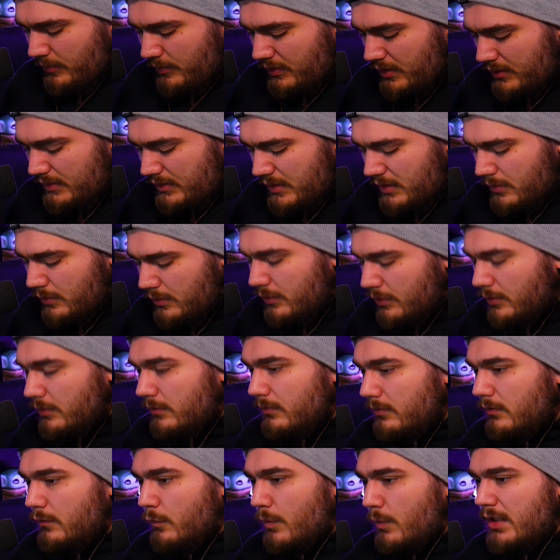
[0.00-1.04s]
to deal
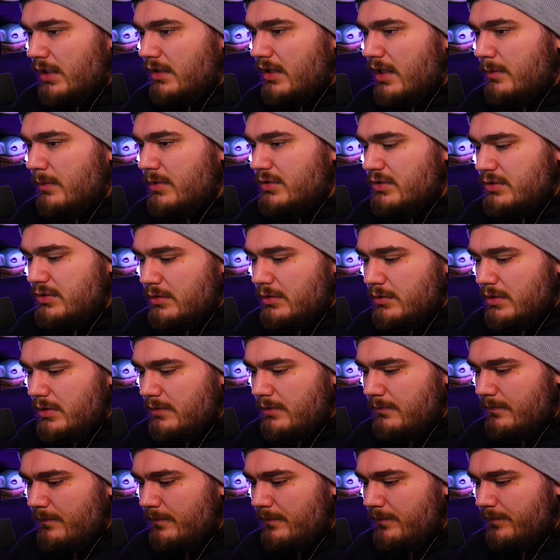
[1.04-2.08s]
20 damage to it.
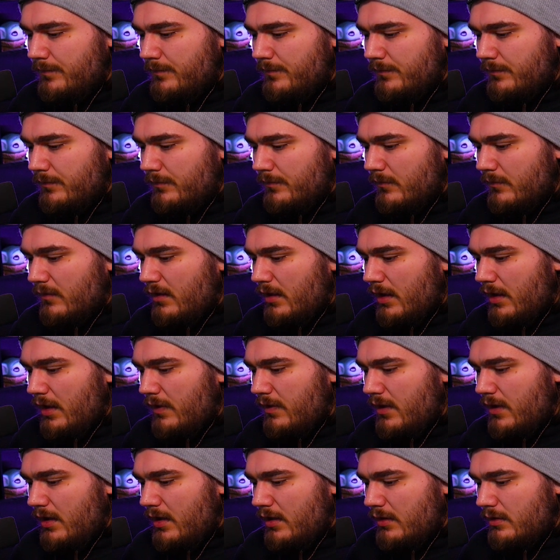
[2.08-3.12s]
And
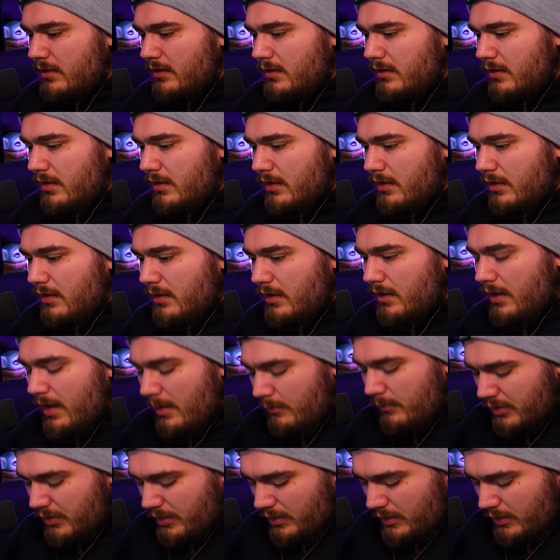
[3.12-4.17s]
then I'm
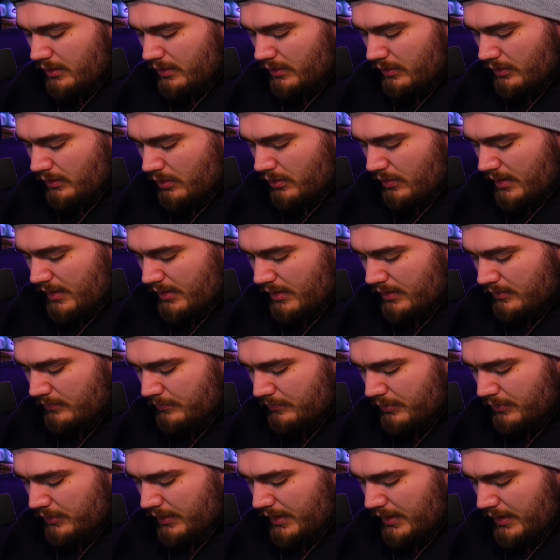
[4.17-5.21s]
going to go ahead and
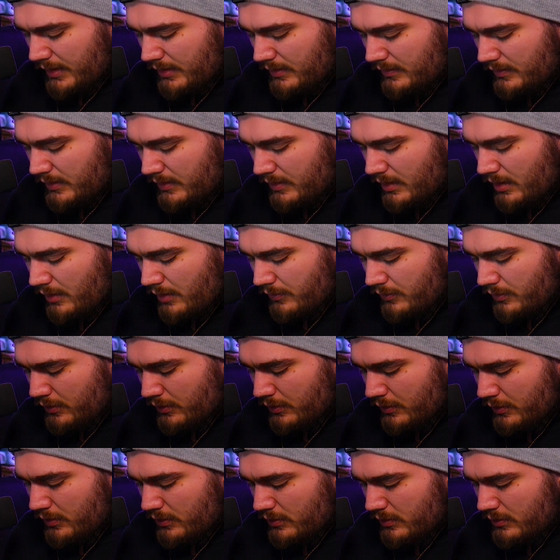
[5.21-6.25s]
play the
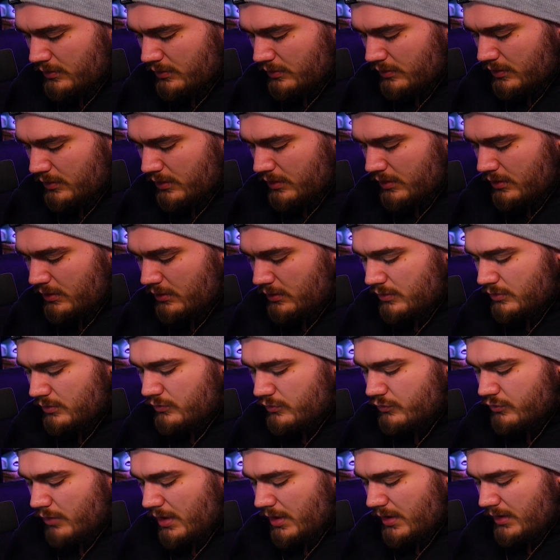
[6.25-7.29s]
other
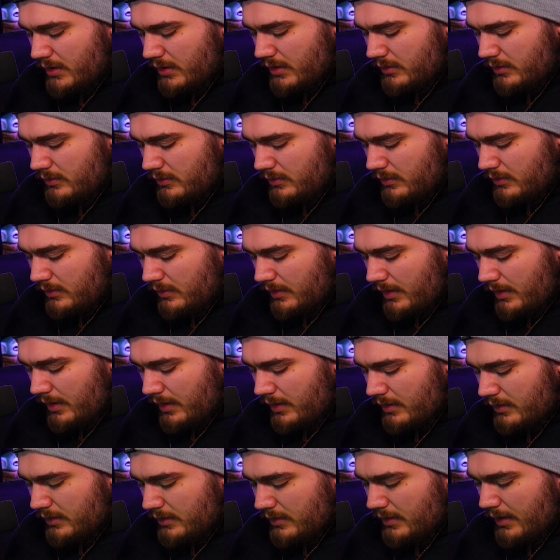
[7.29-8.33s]
Dredigan
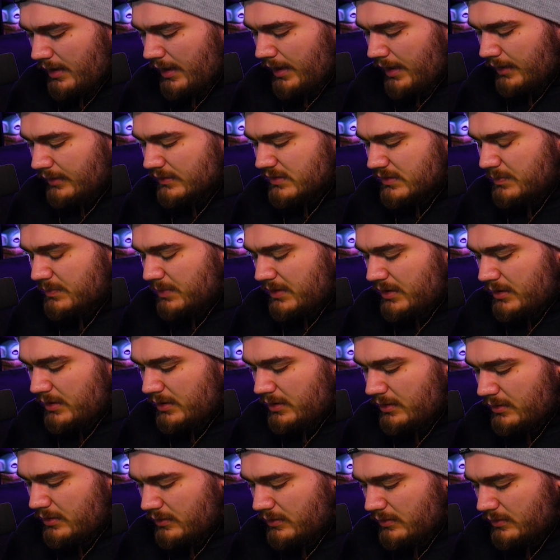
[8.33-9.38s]
and
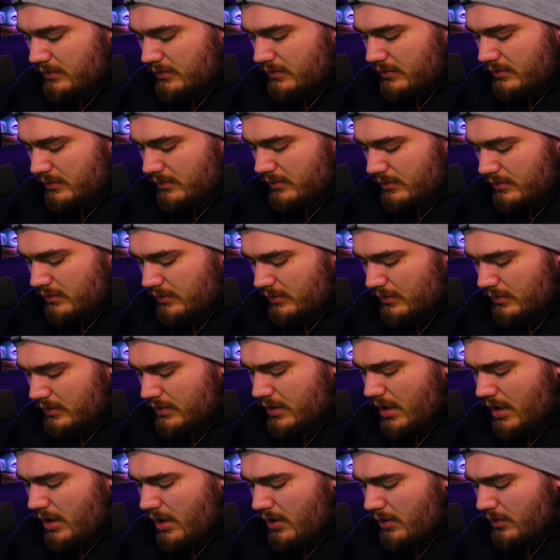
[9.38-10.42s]
X-Speed.
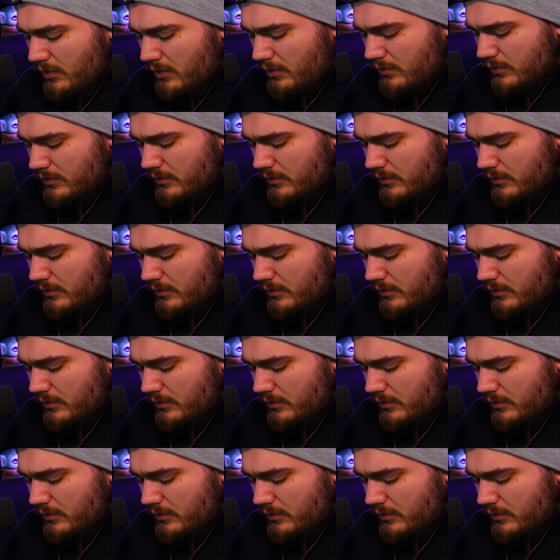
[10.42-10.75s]
No.